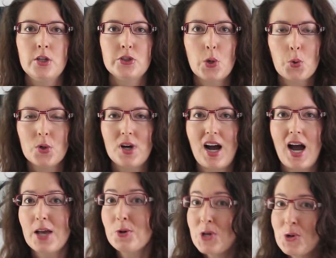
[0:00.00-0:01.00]
So
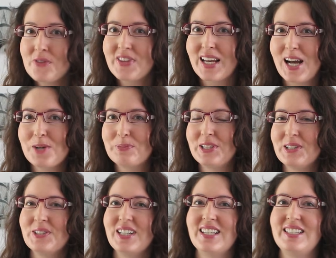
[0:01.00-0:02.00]
I don't know if that helped
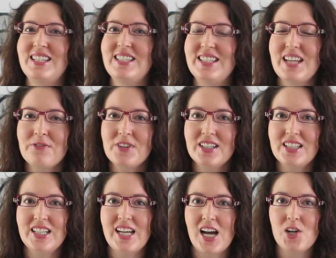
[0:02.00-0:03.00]
you. It
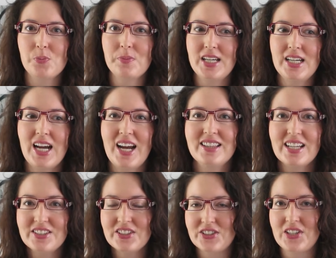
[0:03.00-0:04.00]
definitely helped me, and
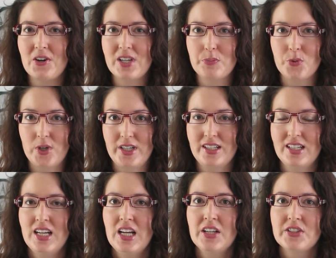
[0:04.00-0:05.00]
that's a starting point.
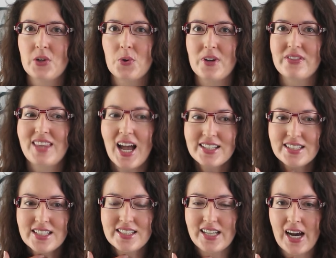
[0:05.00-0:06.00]
So that's
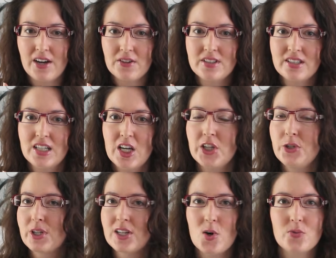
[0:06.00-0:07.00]
the sound. You
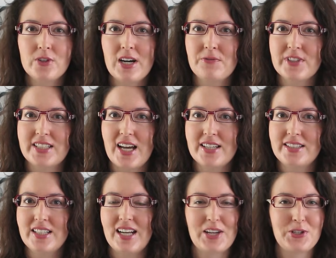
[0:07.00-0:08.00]
could overemphasize
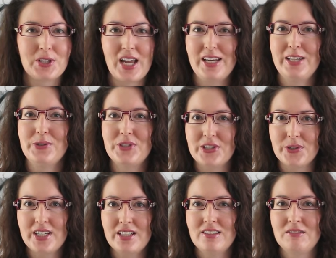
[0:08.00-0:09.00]
it as you're getting used to
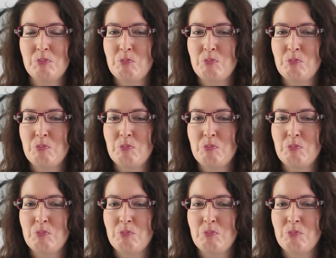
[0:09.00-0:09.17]
it.